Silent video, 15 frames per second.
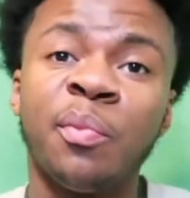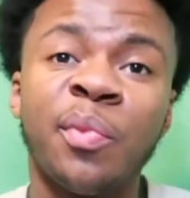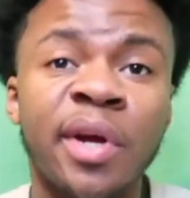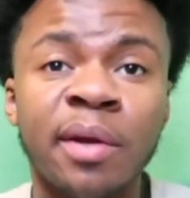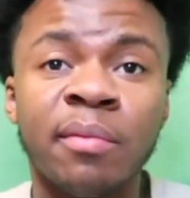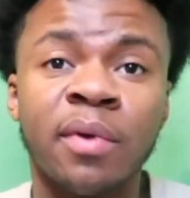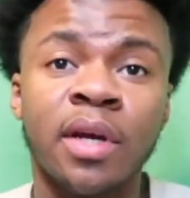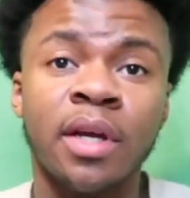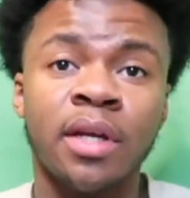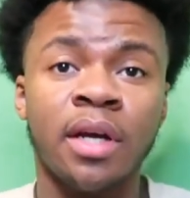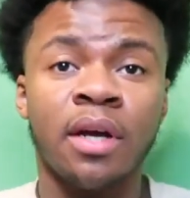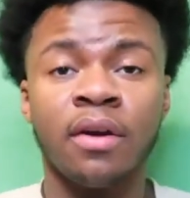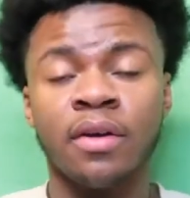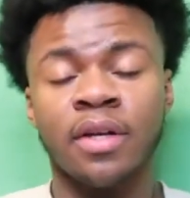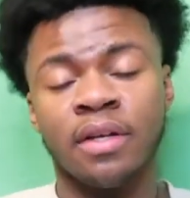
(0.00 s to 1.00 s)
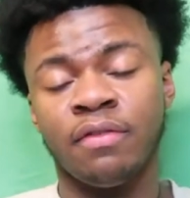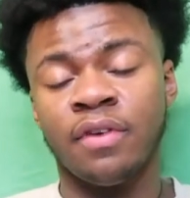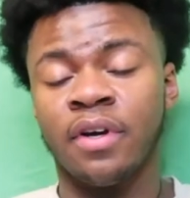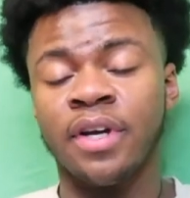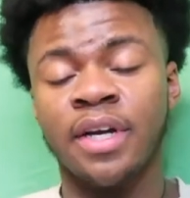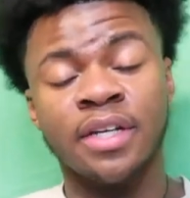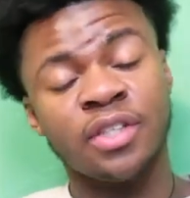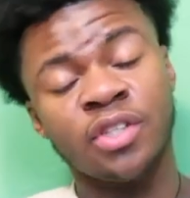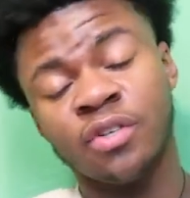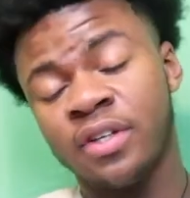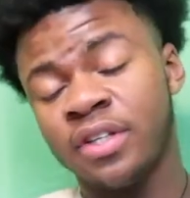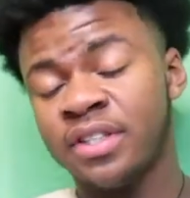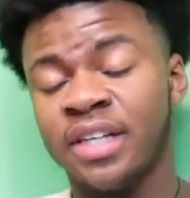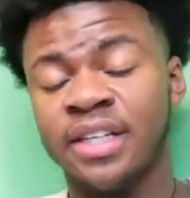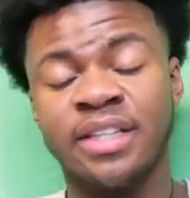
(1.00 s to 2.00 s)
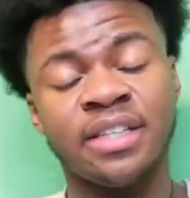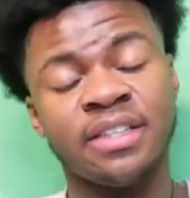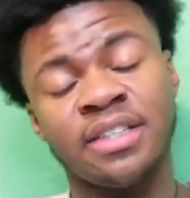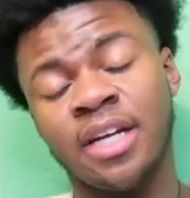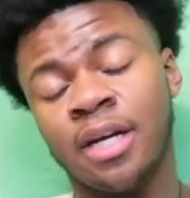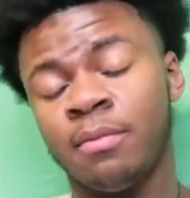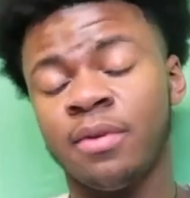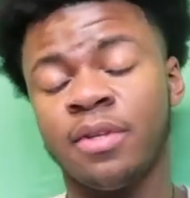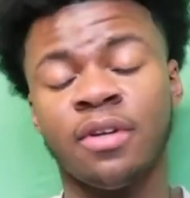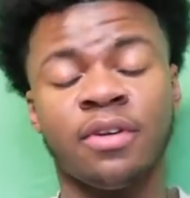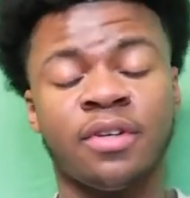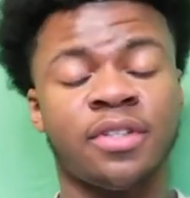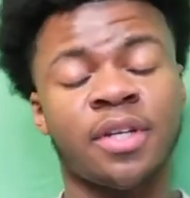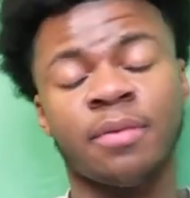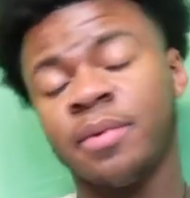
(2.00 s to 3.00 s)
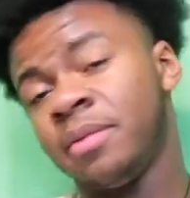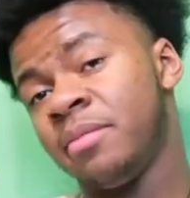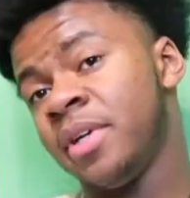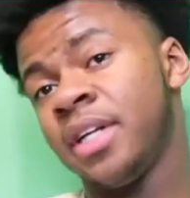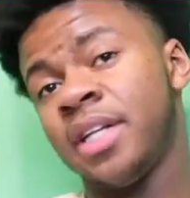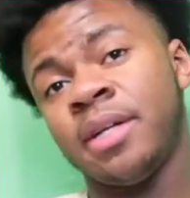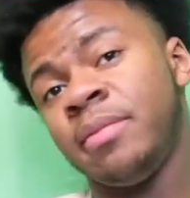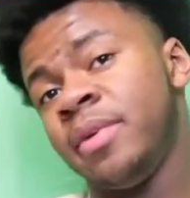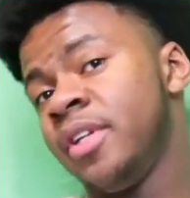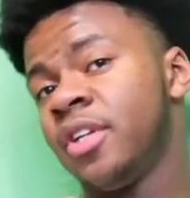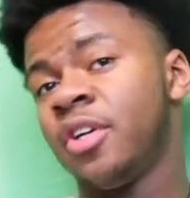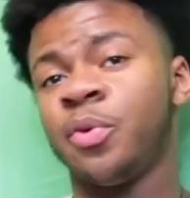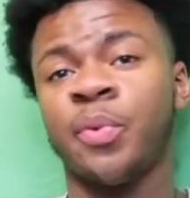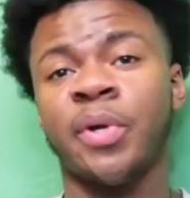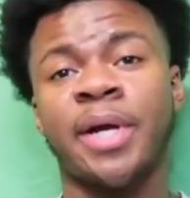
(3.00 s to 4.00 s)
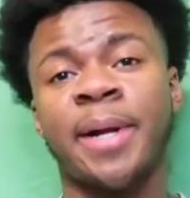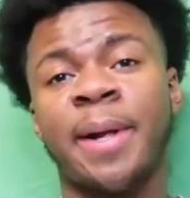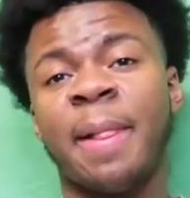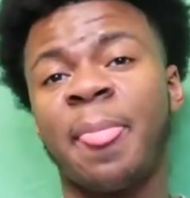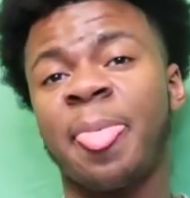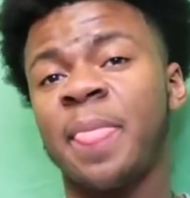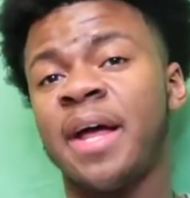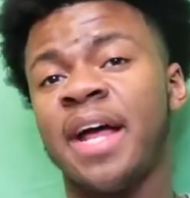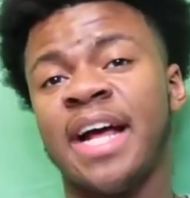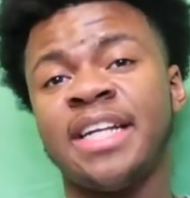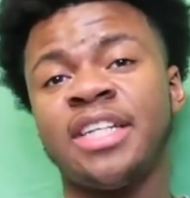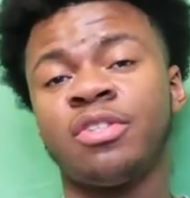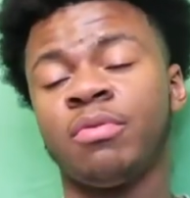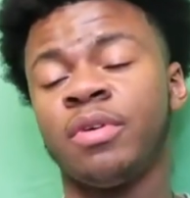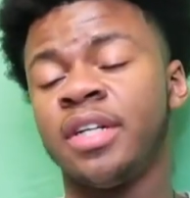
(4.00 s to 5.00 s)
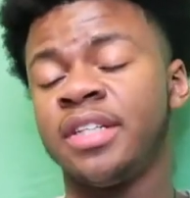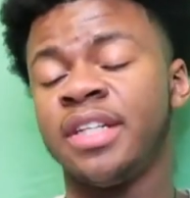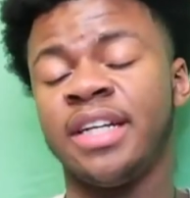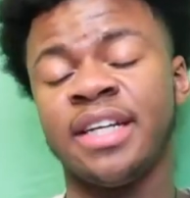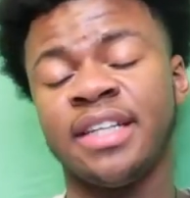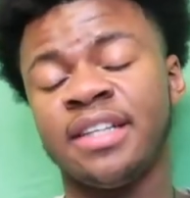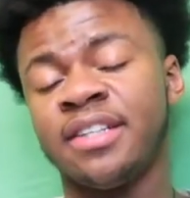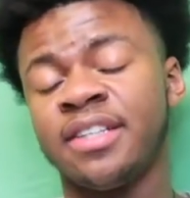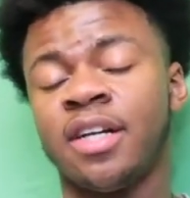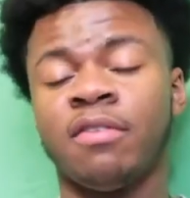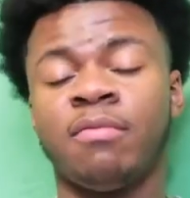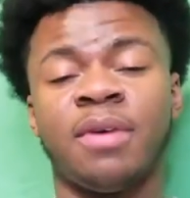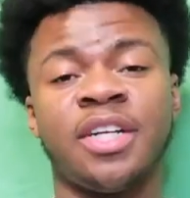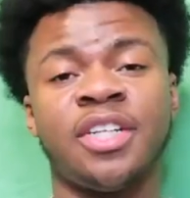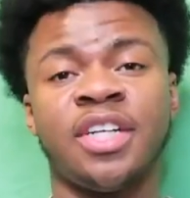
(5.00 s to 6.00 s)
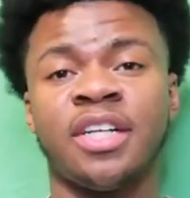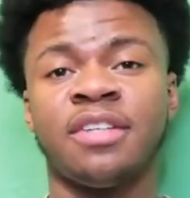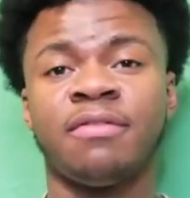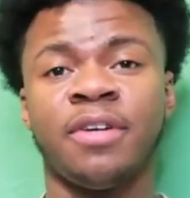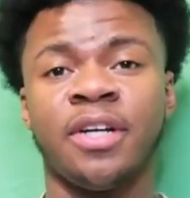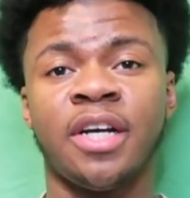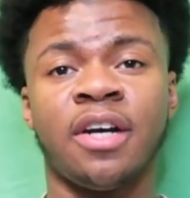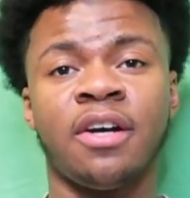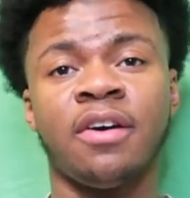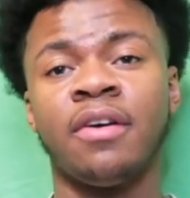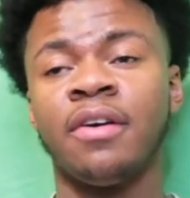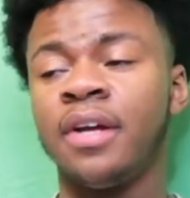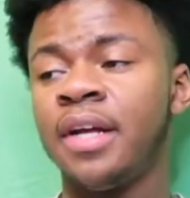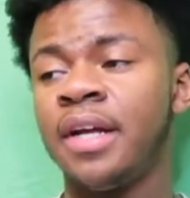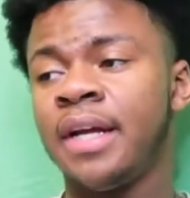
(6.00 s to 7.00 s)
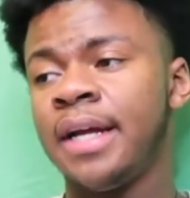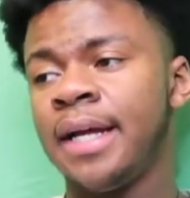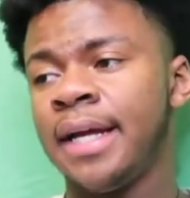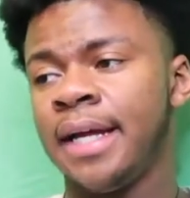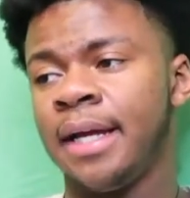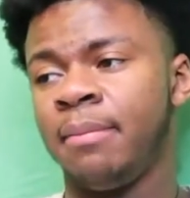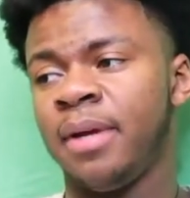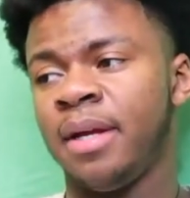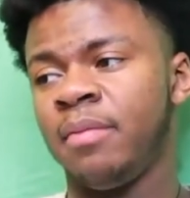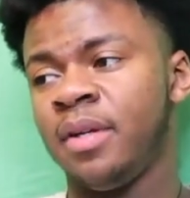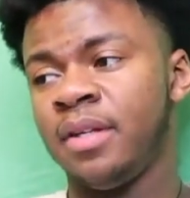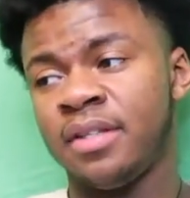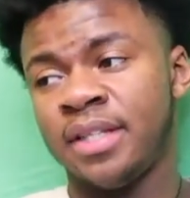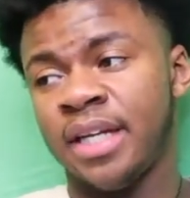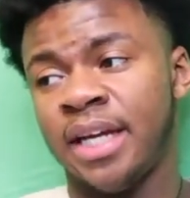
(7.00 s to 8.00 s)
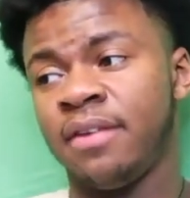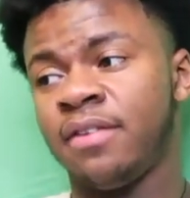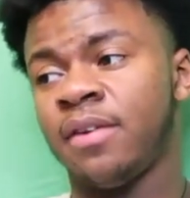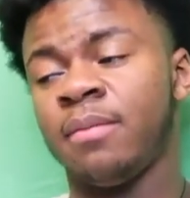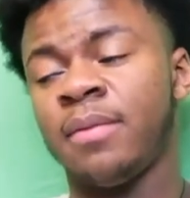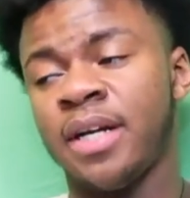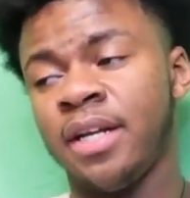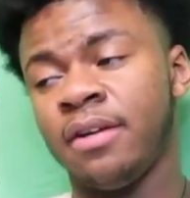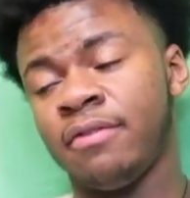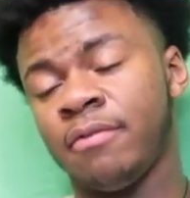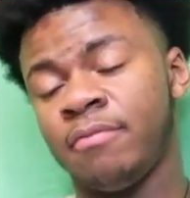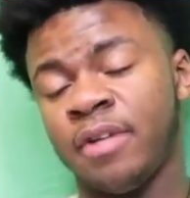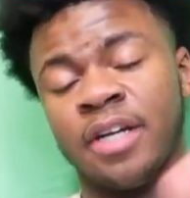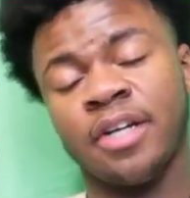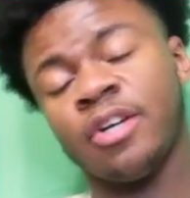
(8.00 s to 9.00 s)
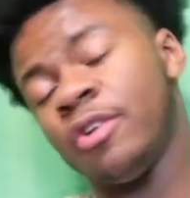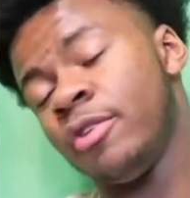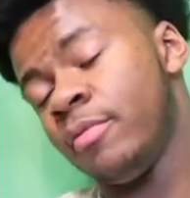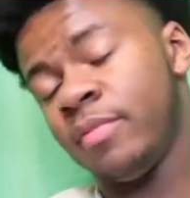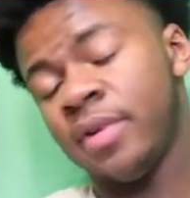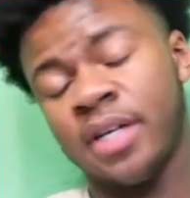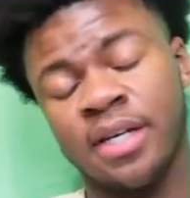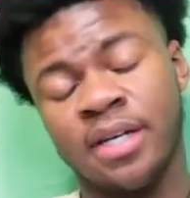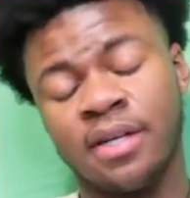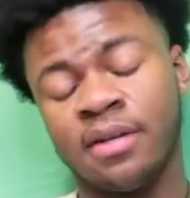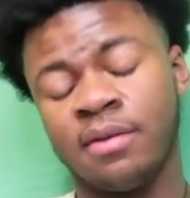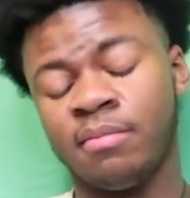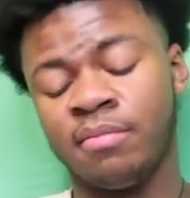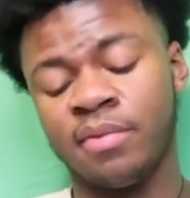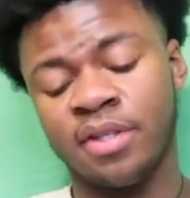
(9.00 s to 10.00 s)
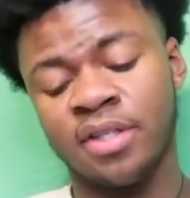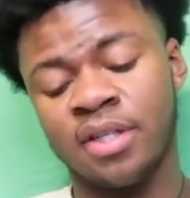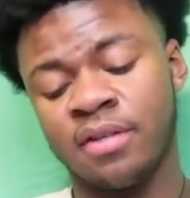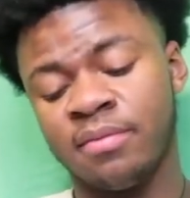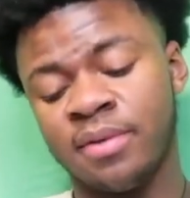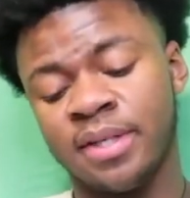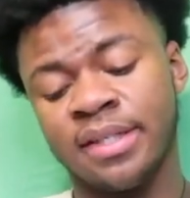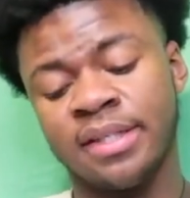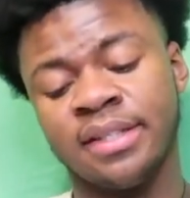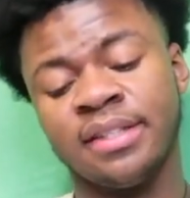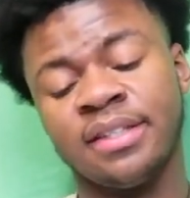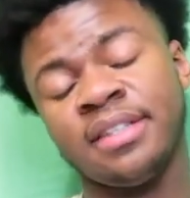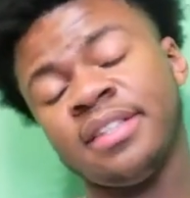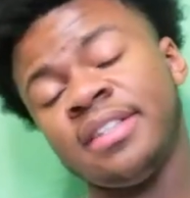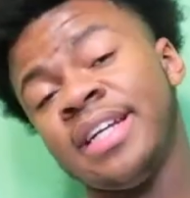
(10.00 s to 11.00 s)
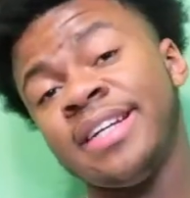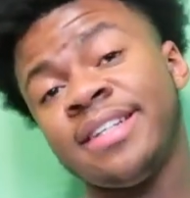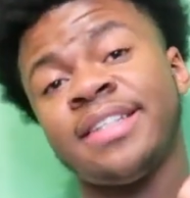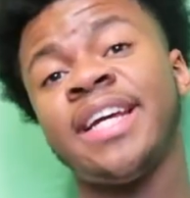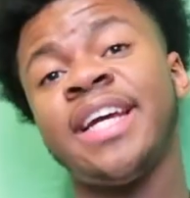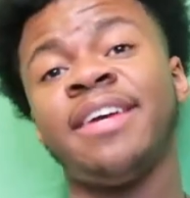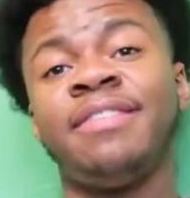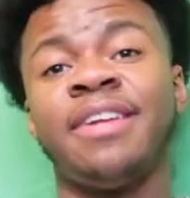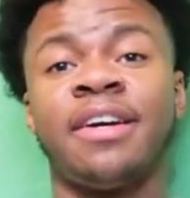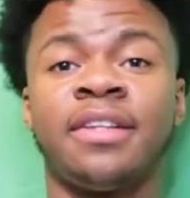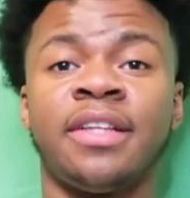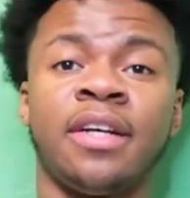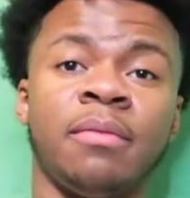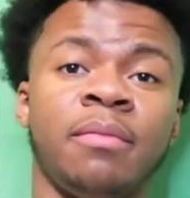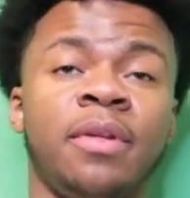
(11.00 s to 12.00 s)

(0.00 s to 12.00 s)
But hey, man, y'all, if y'all got stories like this down below or something, man, let me know, man. I just wanted to get this off my chest for y'all and maybe save somebody from that coat, man. But y'all, man, stay saved out there.